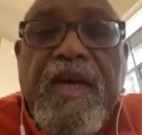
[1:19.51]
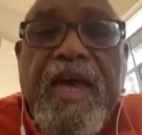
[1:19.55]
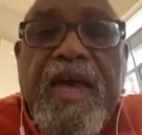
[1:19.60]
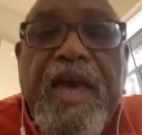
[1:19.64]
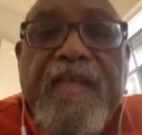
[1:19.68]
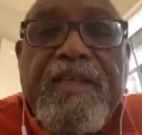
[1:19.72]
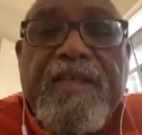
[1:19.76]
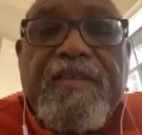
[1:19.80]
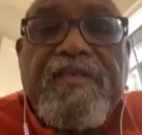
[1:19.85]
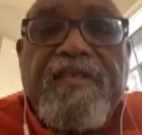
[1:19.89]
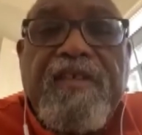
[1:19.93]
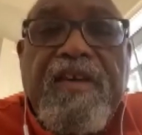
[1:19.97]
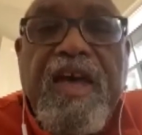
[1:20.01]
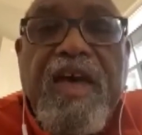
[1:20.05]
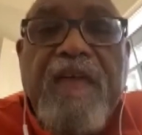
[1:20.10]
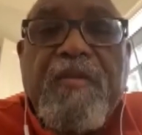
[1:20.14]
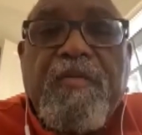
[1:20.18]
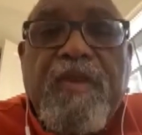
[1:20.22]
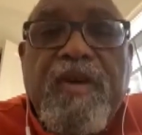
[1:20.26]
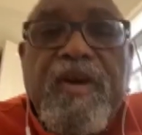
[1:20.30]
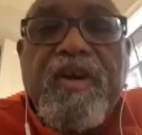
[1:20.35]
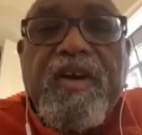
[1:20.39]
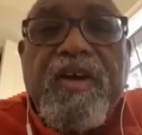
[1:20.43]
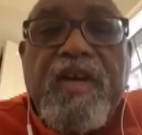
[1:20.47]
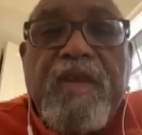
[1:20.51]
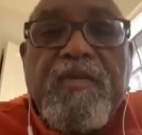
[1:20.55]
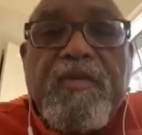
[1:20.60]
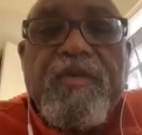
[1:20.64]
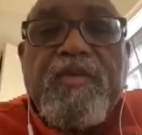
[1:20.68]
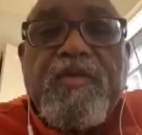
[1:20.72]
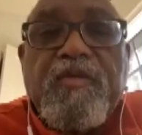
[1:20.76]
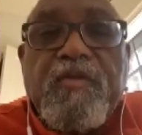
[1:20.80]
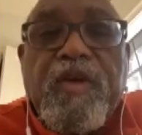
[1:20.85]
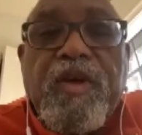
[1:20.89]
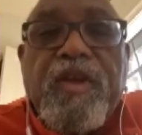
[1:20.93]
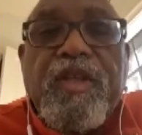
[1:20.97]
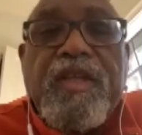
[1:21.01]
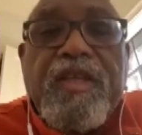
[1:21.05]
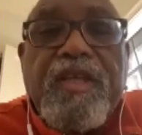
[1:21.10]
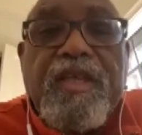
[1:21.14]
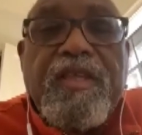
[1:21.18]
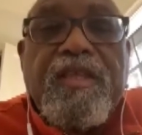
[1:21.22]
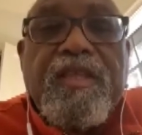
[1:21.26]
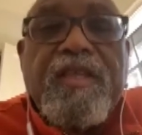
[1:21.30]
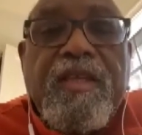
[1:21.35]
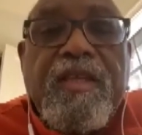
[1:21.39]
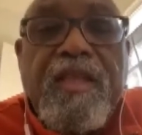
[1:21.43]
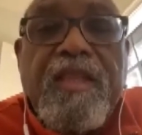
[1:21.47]
at a time where he was
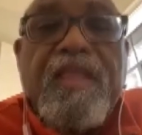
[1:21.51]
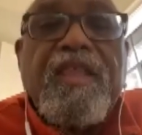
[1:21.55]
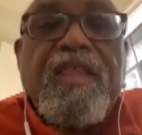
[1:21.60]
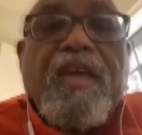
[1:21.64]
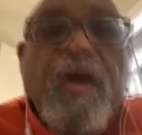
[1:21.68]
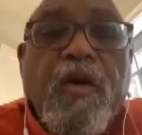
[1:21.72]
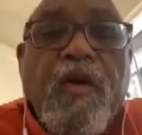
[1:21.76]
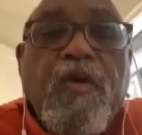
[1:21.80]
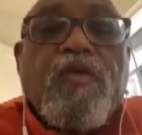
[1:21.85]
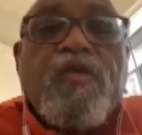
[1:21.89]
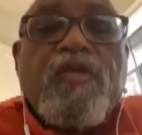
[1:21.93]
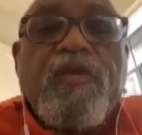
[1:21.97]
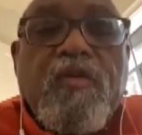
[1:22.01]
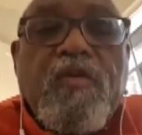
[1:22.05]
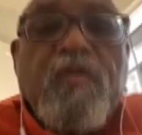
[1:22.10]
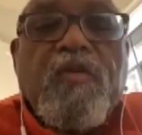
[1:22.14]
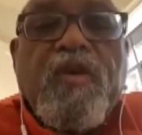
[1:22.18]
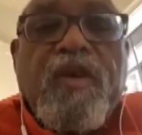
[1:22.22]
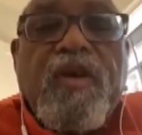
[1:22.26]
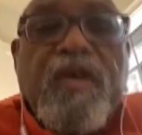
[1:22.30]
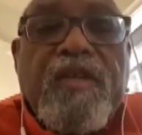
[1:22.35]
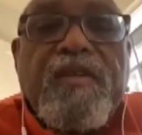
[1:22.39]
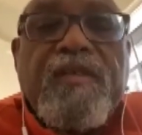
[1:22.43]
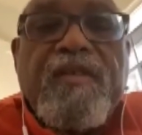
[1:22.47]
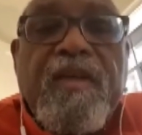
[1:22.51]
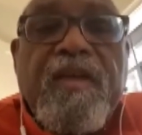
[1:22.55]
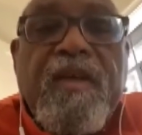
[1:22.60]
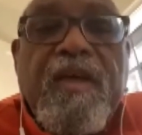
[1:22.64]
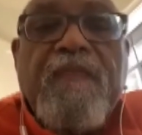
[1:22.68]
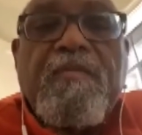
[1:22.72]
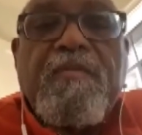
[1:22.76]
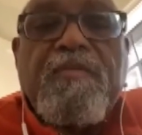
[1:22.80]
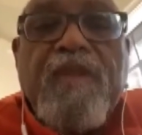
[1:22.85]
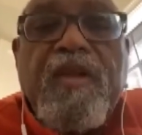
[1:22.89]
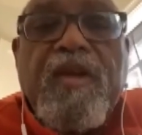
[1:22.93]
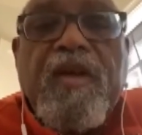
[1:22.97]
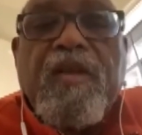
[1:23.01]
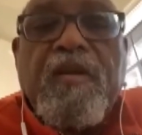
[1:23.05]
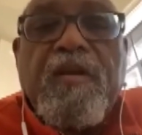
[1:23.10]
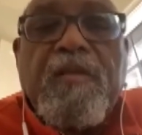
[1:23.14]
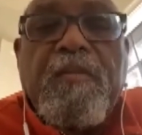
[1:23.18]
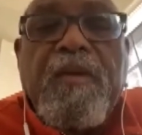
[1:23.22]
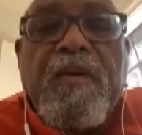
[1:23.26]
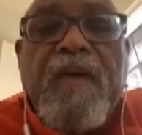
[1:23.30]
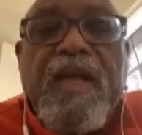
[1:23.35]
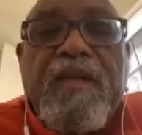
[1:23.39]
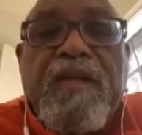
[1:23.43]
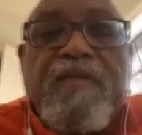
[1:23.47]
really the only one, the only
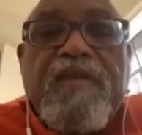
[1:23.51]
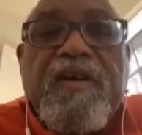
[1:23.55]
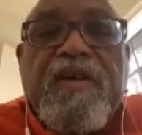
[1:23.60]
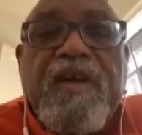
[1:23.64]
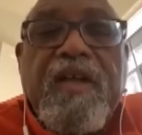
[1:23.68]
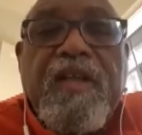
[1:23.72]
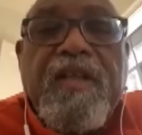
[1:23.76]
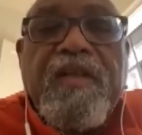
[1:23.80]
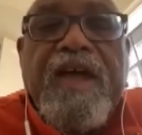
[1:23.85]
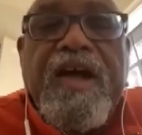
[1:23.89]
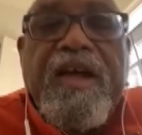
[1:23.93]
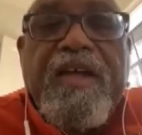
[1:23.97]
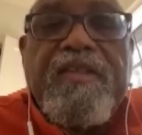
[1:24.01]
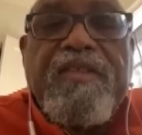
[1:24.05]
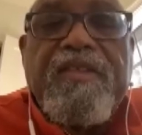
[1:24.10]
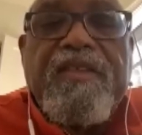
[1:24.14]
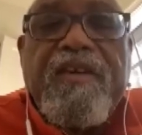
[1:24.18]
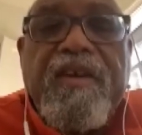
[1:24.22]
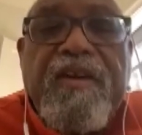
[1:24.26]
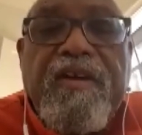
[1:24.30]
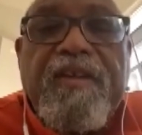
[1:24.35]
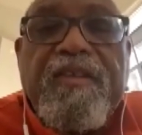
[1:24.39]
man of color out there